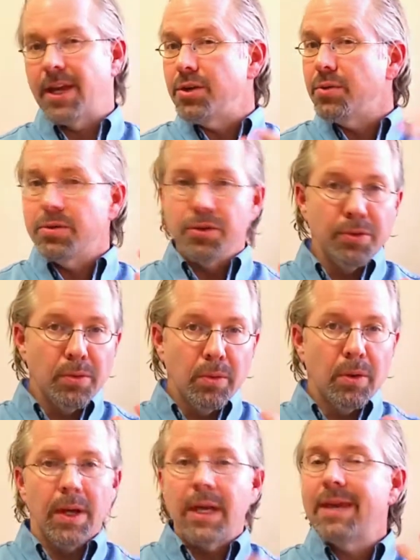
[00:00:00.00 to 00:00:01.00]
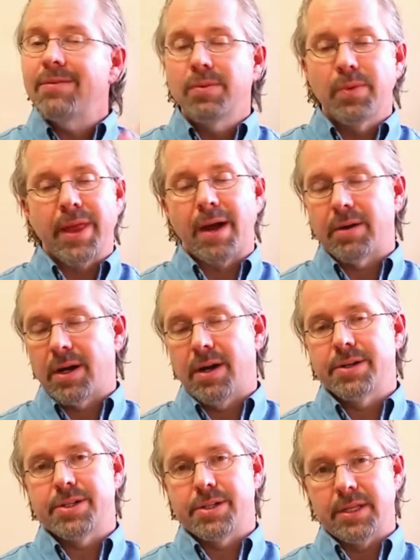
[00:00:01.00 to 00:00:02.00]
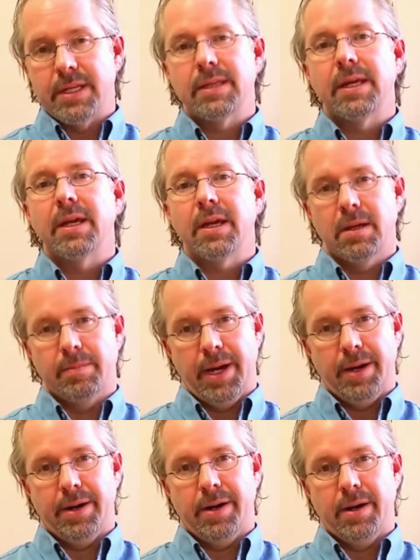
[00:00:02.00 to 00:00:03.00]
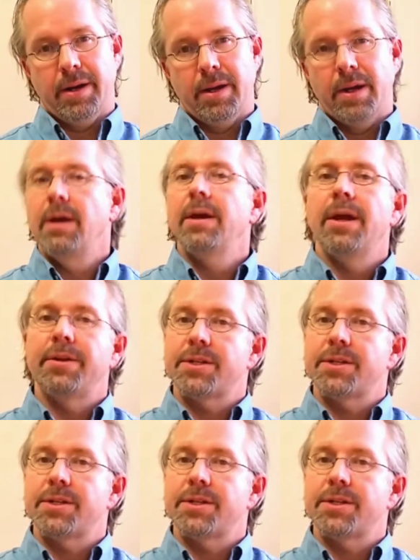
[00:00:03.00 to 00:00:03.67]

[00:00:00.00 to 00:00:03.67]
that you do even without consciously thinking about it.